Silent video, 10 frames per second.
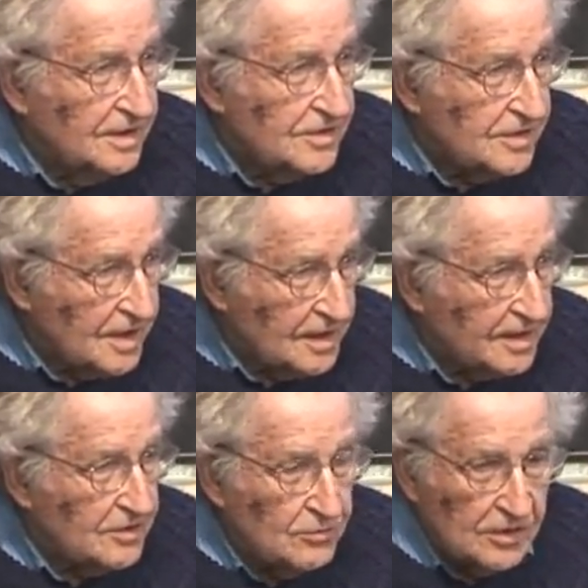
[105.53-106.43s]
It's telling
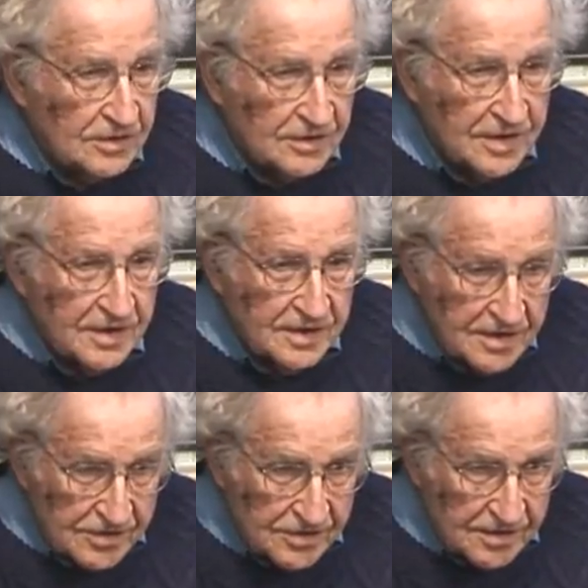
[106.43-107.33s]
the world that
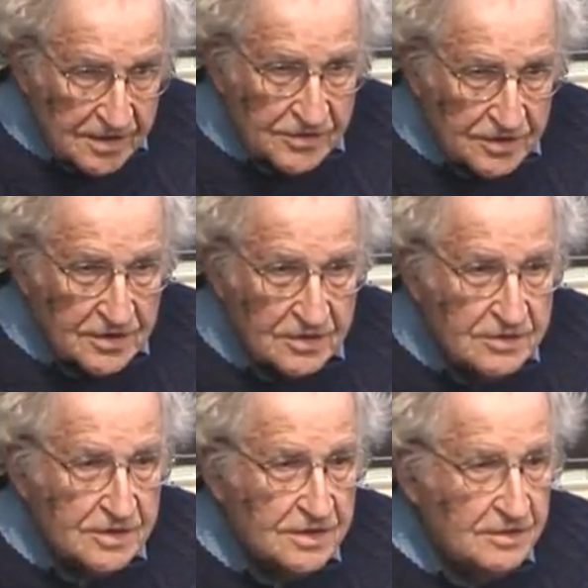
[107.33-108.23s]
this
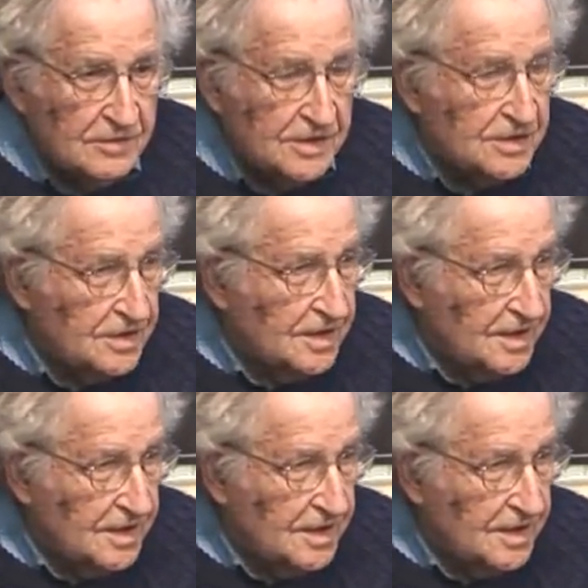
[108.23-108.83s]
institution, which